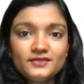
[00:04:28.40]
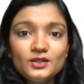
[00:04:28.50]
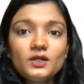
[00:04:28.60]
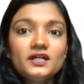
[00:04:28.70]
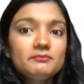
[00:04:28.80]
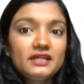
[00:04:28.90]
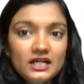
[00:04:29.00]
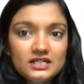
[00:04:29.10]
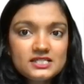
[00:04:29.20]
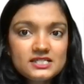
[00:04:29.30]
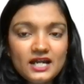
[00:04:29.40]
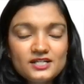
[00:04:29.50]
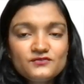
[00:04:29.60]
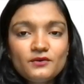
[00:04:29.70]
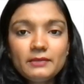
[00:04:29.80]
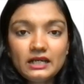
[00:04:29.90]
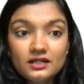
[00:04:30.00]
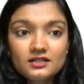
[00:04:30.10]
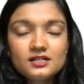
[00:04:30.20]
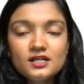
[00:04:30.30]
The word minute stands for
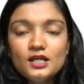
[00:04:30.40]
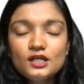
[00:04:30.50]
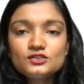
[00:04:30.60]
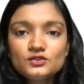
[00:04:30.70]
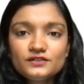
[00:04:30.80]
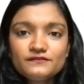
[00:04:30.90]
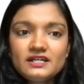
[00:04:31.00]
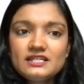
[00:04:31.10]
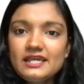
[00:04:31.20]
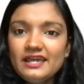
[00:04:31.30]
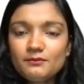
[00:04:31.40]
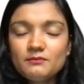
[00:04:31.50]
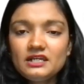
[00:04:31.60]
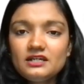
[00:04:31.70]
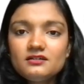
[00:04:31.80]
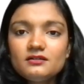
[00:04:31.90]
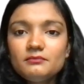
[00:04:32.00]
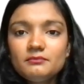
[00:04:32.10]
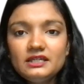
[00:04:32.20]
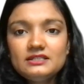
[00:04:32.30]
minute. So the phrase 1 minute
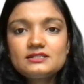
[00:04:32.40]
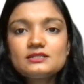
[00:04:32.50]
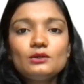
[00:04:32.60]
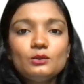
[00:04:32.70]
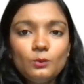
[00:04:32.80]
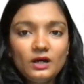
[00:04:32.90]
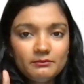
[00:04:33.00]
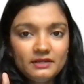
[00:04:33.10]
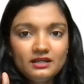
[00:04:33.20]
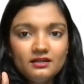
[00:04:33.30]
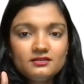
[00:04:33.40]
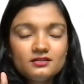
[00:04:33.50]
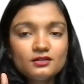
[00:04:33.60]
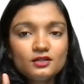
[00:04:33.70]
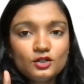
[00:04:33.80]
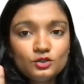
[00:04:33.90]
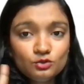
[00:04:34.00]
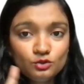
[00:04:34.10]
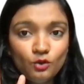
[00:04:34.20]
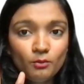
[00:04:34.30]
means 1 minute,
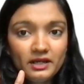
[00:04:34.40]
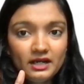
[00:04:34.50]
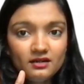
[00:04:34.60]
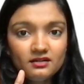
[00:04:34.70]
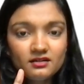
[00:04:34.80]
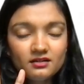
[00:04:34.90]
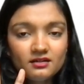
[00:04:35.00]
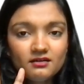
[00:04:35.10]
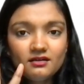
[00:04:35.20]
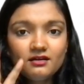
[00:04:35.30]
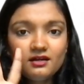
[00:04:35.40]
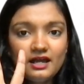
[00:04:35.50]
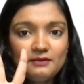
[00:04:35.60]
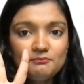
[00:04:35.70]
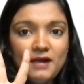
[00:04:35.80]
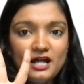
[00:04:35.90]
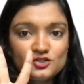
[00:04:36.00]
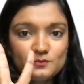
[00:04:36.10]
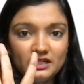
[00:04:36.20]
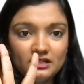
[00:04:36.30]
2 minute and 5
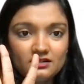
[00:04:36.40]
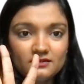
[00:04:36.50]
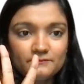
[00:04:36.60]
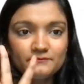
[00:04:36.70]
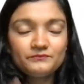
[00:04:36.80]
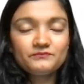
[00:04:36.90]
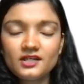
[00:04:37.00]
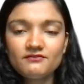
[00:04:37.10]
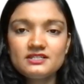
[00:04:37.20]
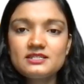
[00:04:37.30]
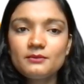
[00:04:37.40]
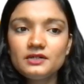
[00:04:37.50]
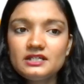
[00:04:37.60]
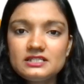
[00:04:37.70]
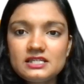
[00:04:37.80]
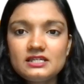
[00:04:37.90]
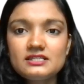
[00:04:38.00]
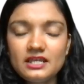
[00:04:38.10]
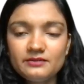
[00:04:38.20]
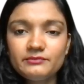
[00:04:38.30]
minute. When somebody says
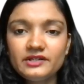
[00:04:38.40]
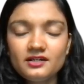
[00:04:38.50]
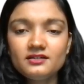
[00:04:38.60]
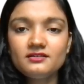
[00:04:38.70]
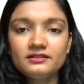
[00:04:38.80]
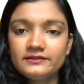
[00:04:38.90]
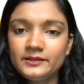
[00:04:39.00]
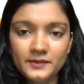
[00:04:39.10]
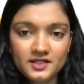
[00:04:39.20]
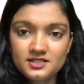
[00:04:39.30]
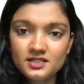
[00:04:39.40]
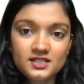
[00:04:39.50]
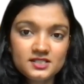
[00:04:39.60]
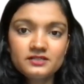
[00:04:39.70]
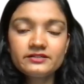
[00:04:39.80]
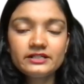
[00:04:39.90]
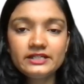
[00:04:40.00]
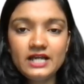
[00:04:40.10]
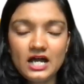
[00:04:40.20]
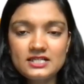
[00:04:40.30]
1 minute, the person isn't
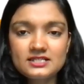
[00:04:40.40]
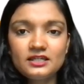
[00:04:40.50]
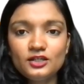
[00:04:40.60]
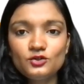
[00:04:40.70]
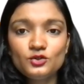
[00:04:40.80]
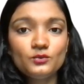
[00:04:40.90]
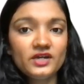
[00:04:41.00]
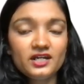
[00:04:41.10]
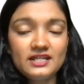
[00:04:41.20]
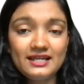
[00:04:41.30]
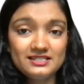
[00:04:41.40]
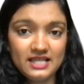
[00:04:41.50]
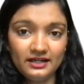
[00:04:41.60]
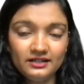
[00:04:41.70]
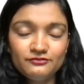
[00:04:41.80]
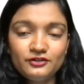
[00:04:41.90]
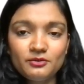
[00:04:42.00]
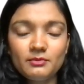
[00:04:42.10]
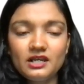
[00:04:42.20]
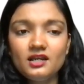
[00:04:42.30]
really asking you to wait exactly for
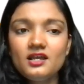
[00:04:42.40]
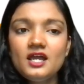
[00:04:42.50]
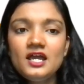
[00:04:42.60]
a minute.